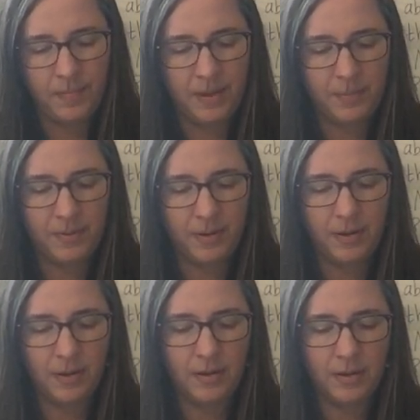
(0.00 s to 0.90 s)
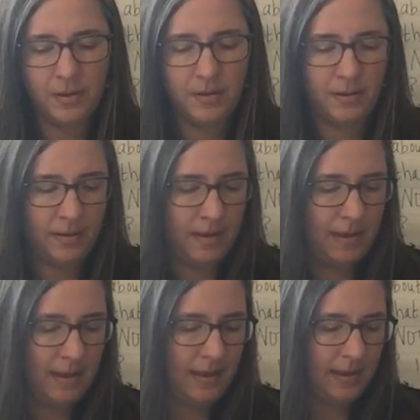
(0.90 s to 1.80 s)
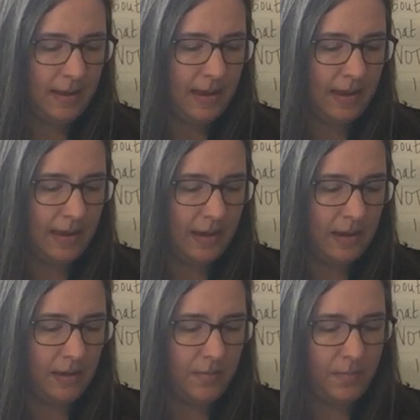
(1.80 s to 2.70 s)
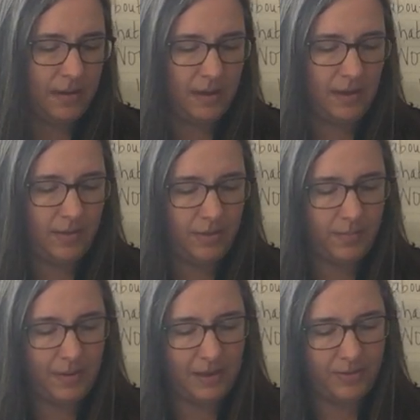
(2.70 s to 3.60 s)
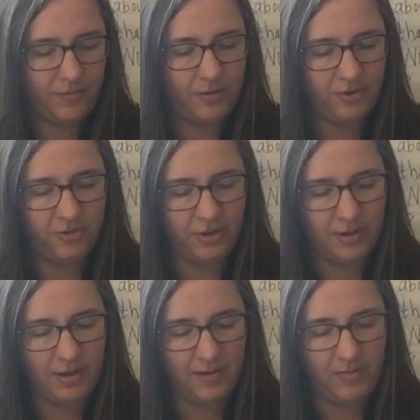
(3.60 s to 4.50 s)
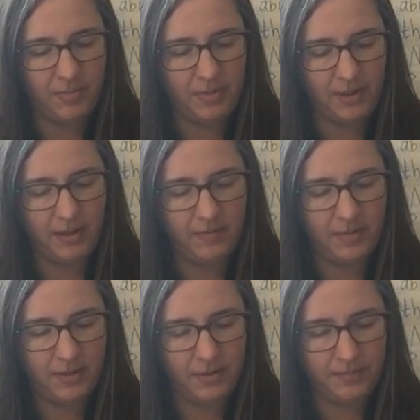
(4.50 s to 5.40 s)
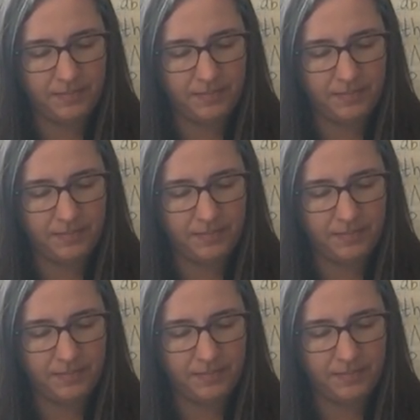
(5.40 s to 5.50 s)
people can be the best version of themselves.